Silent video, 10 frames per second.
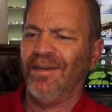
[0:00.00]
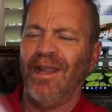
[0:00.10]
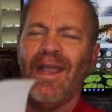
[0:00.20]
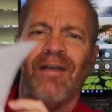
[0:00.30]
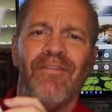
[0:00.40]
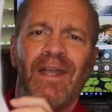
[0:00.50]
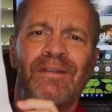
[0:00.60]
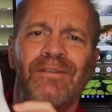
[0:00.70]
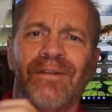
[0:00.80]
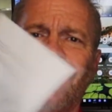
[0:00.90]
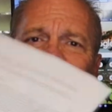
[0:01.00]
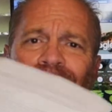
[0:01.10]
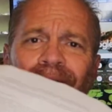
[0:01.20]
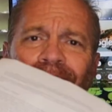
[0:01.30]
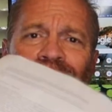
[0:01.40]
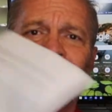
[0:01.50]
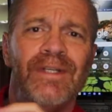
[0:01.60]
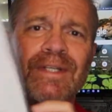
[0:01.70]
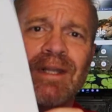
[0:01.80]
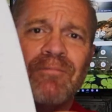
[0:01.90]
and a half actually, for
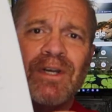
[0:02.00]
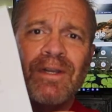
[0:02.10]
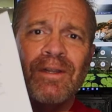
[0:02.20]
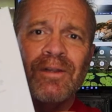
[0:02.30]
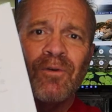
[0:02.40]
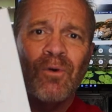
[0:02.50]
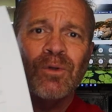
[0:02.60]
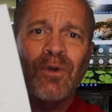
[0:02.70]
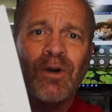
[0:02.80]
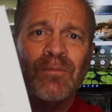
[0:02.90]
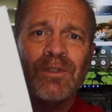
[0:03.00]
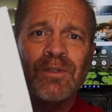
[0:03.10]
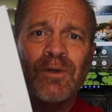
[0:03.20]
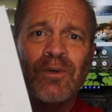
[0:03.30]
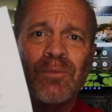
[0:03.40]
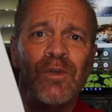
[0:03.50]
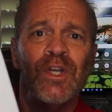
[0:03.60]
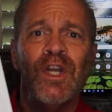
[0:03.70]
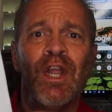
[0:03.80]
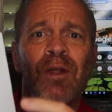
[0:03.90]
an indemnity and hold harmless
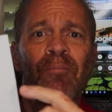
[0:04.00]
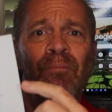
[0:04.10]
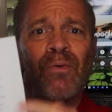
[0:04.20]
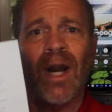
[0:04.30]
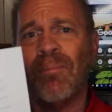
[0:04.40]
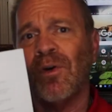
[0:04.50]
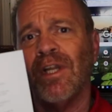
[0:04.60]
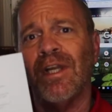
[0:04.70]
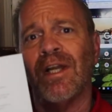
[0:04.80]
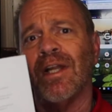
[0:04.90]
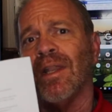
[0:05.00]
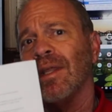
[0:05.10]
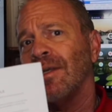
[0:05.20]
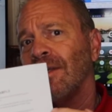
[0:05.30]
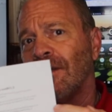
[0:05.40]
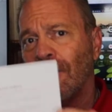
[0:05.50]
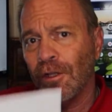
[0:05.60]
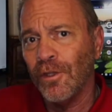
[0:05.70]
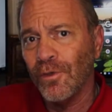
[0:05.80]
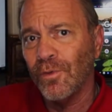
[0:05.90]
agreement properly done that
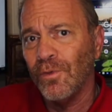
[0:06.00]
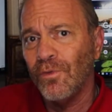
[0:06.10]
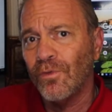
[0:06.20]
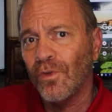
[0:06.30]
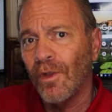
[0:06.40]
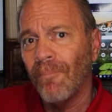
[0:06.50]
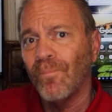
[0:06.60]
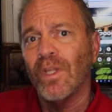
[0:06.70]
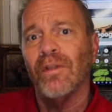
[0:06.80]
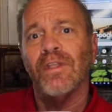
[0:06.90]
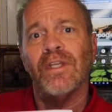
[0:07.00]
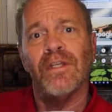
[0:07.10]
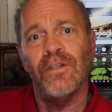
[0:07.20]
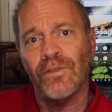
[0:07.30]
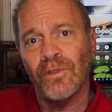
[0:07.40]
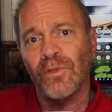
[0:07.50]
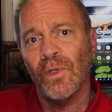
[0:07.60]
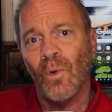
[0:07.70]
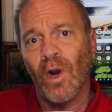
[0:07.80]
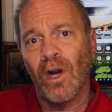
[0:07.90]
includes the insurance
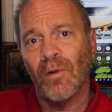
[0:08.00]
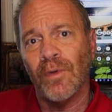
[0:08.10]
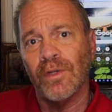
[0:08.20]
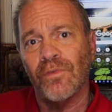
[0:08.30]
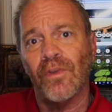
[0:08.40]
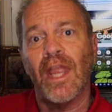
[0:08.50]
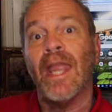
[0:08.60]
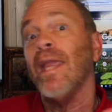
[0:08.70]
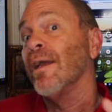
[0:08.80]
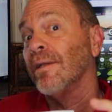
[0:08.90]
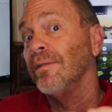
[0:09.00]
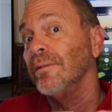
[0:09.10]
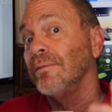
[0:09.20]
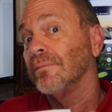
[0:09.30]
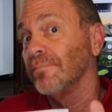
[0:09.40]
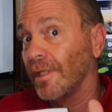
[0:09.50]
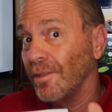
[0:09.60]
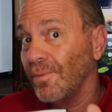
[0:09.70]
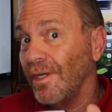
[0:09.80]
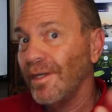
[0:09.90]
requirements and, by
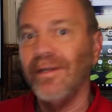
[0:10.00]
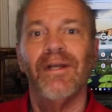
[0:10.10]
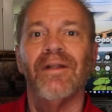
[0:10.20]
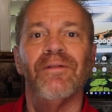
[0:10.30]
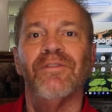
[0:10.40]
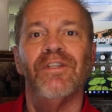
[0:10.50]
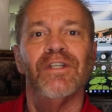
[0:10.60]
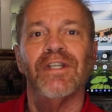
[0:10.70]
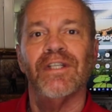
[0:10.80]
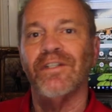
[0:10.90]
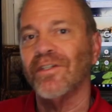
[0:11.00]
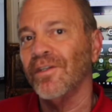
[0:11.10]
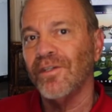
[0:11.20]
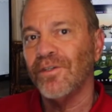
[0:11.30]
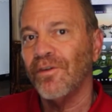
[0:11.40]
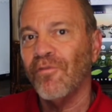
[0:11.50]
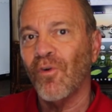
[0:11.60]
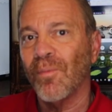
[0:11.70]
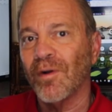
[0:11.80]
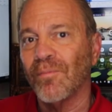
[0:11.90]
the way, the additional insured
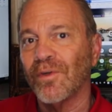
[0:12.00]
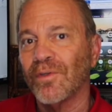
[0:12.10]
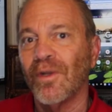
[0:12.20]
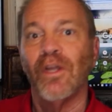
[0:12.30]
form numbers.